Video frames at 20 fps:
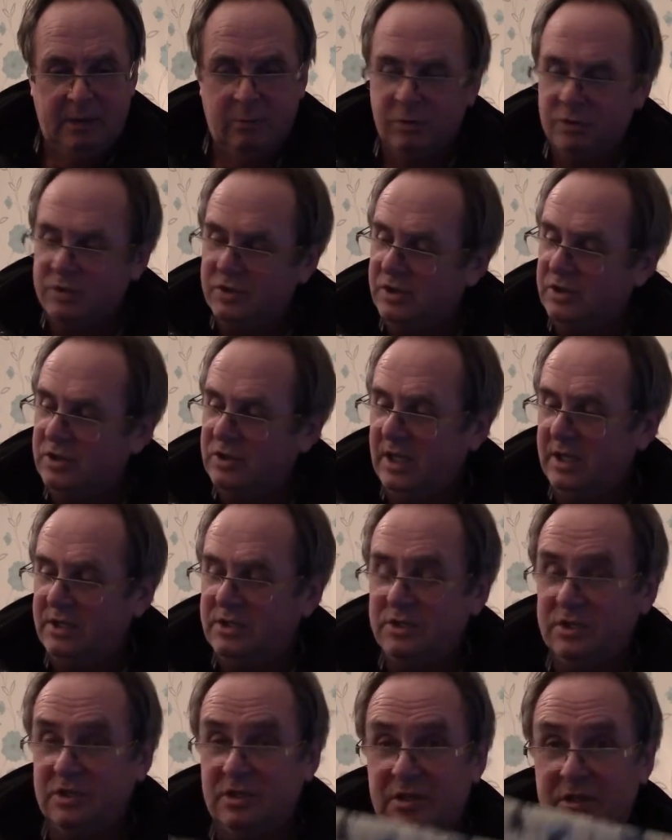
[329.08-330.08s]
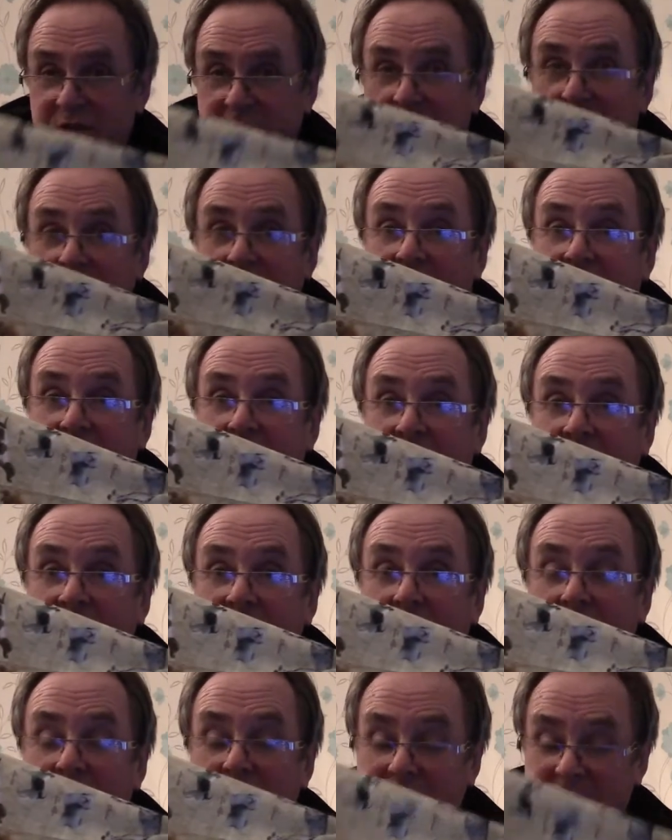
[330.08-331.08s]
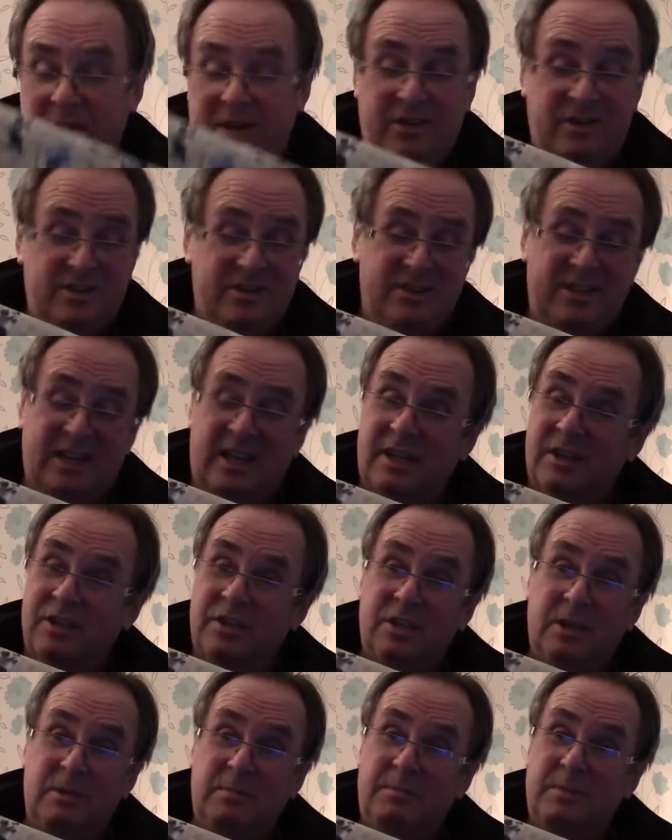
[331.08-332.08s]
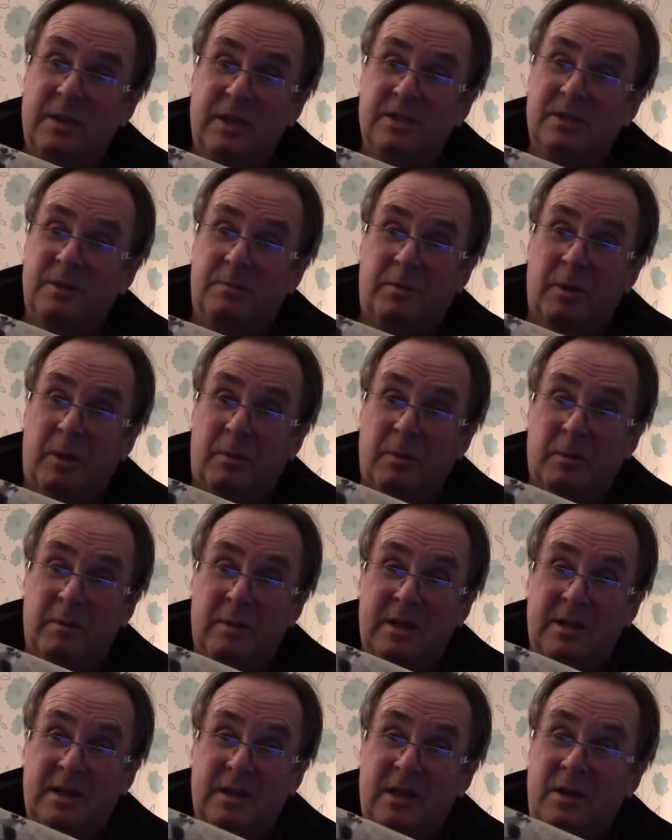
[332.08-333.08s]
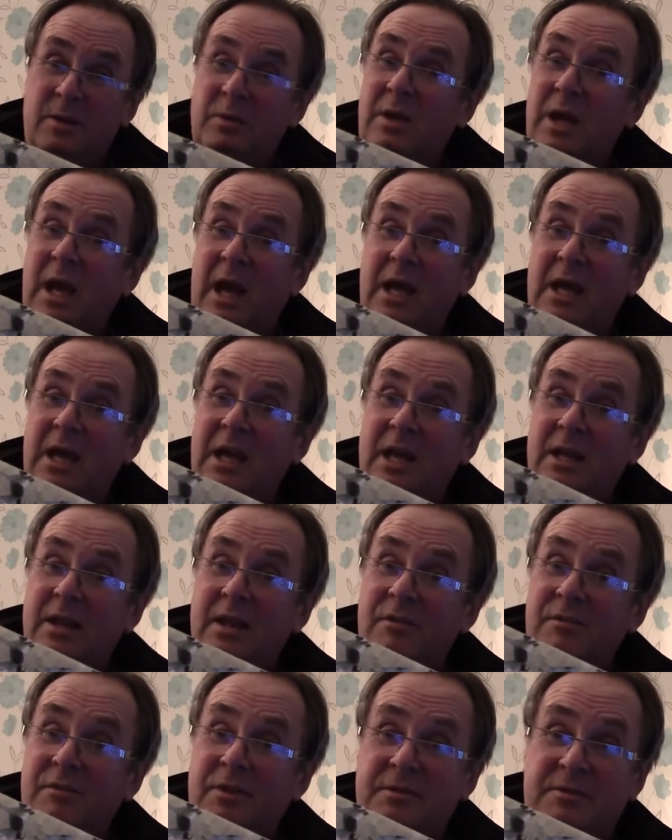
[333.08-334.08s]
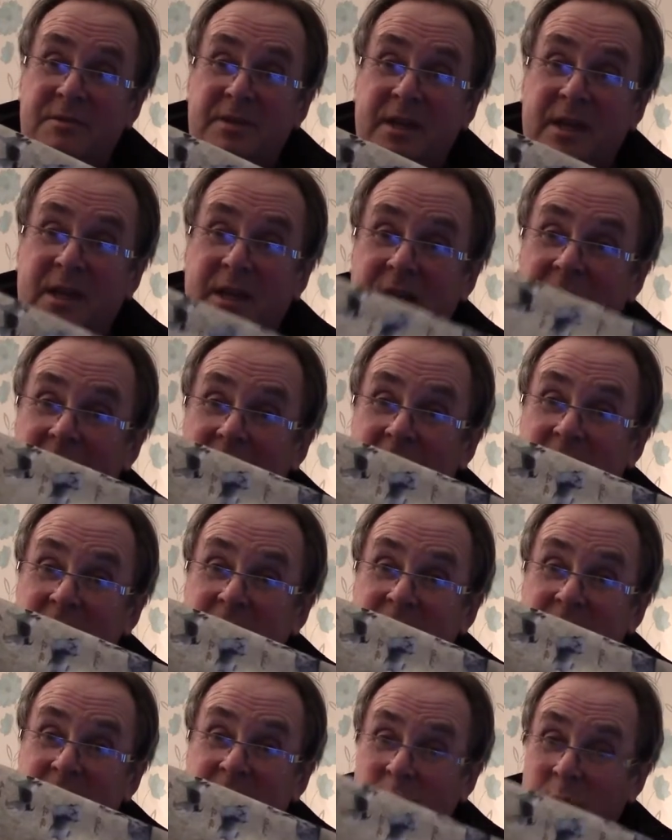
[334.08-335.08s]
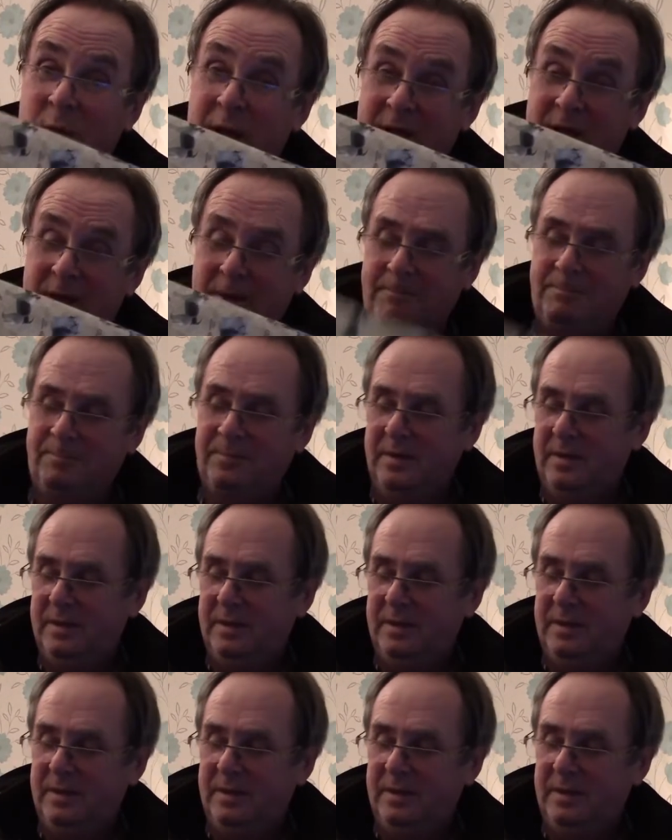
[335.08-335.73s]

I would suggest you go and get a couple. They're not selling cheap, that's the problem. In the UK here they're 15 quid,